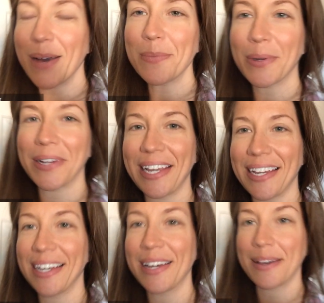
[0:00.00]
Good
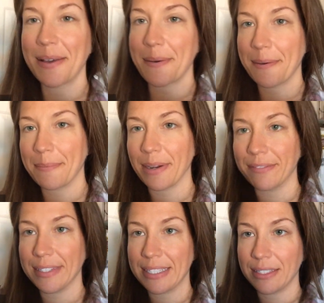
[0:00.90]
morning.
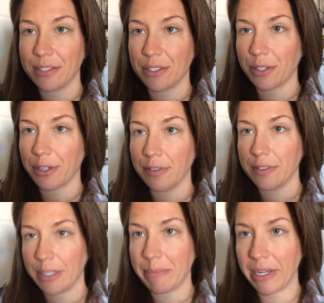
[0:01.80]
Breakfast is
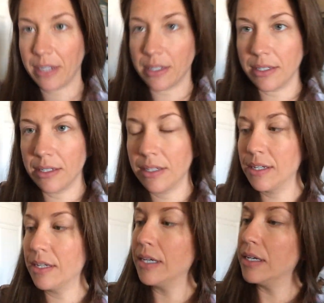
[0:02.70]
served. I made a
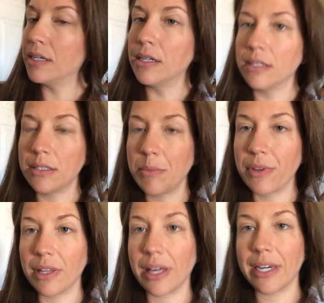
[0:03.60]

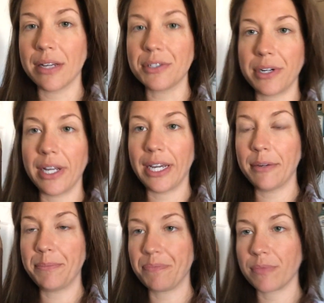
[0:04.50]
smoothie like
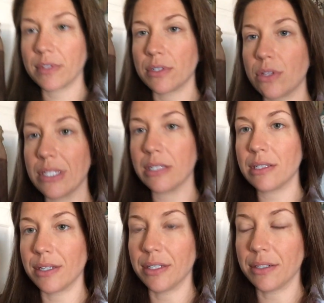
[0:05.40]
yesterday. So this
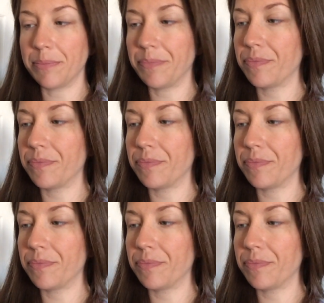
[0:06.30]
is a